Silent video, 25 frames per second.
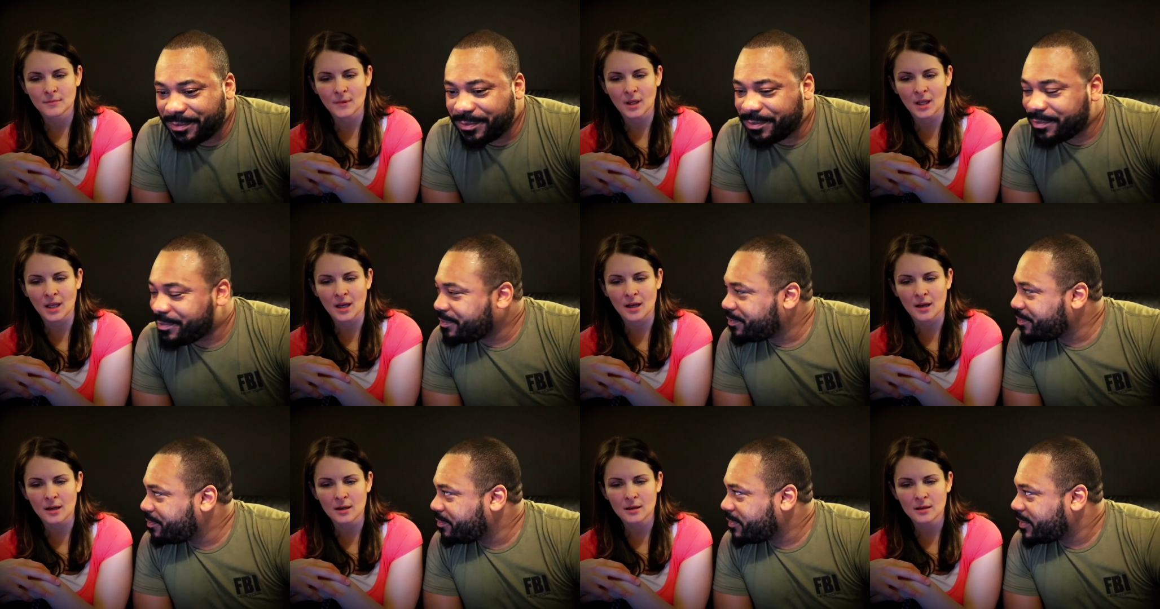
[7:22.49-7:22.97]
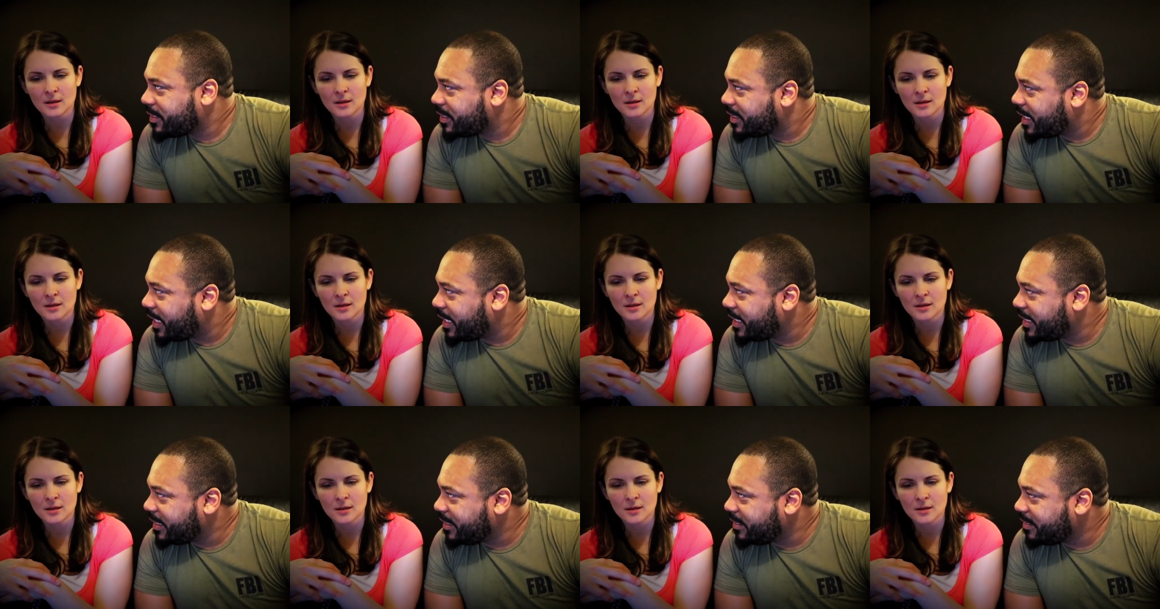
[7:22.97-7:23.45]
Speaker 1: Yeah.
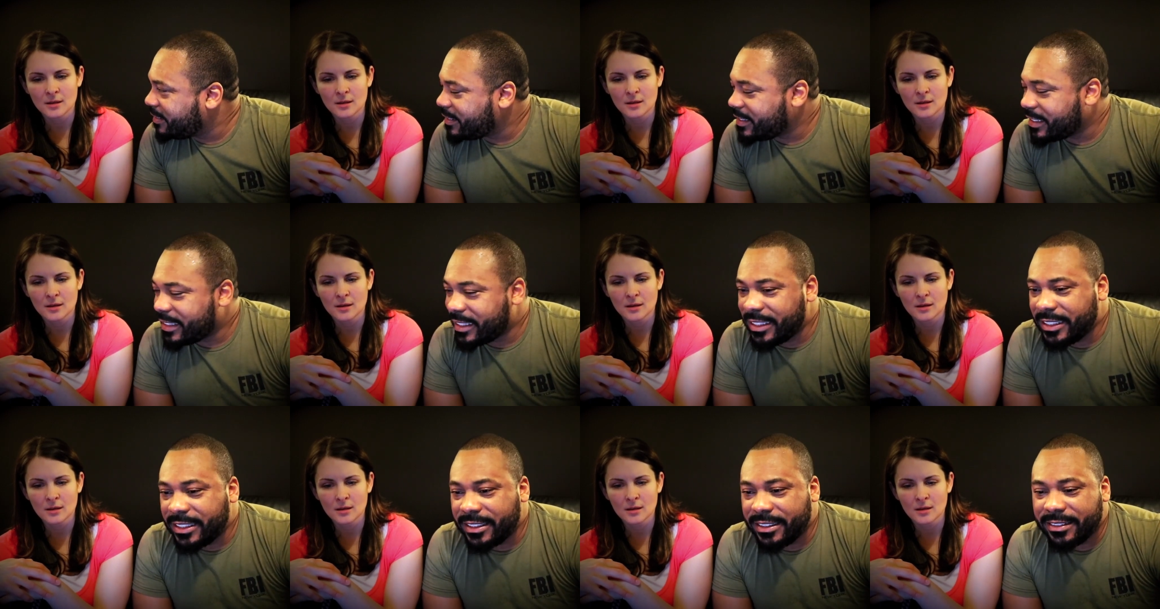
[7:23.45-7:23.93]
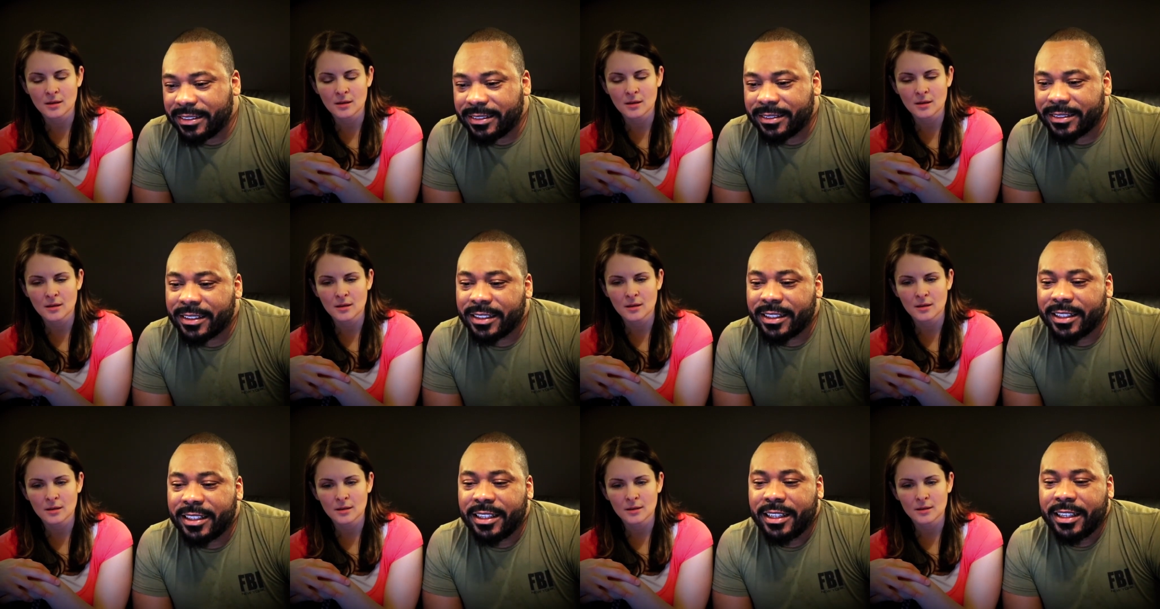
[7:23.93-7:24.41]
And he's
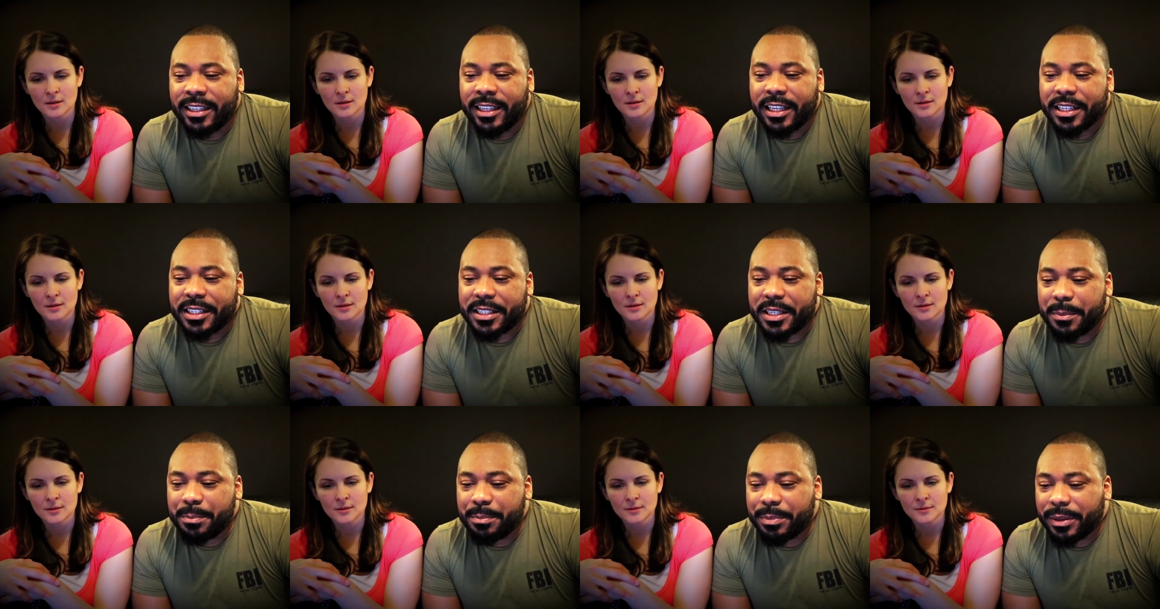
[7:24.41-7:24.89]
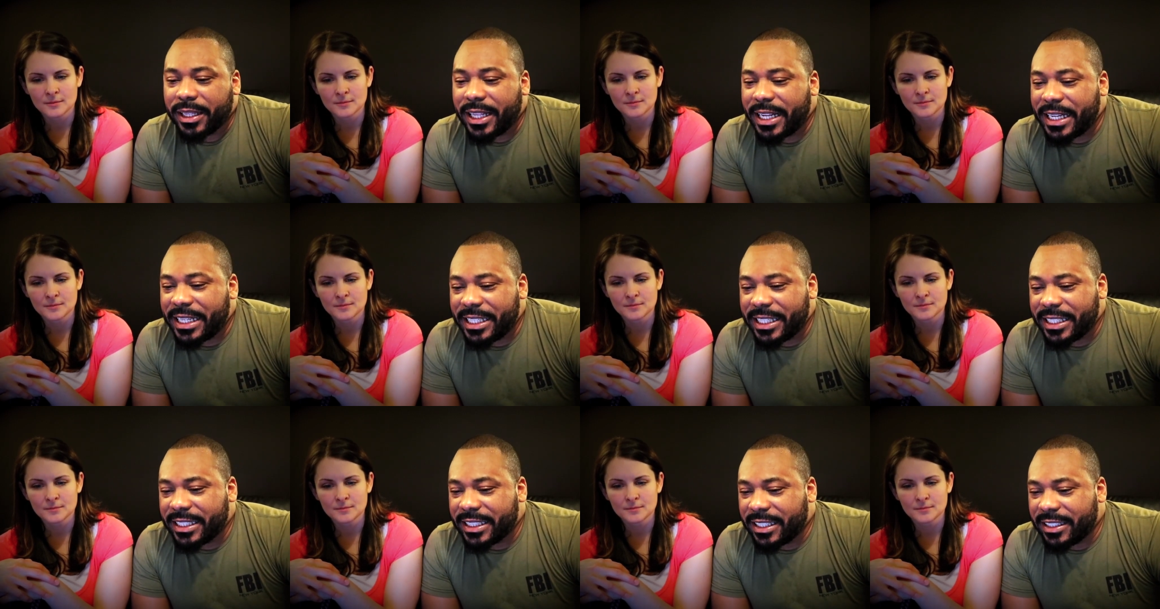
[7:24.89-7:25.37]
he's
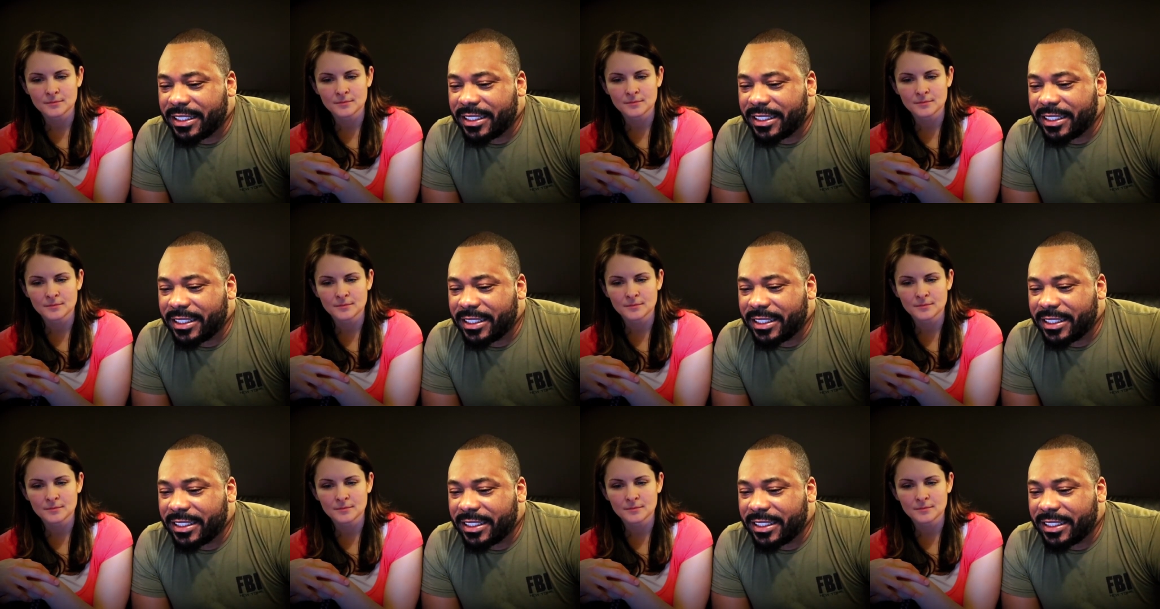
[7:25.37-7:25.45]
complaining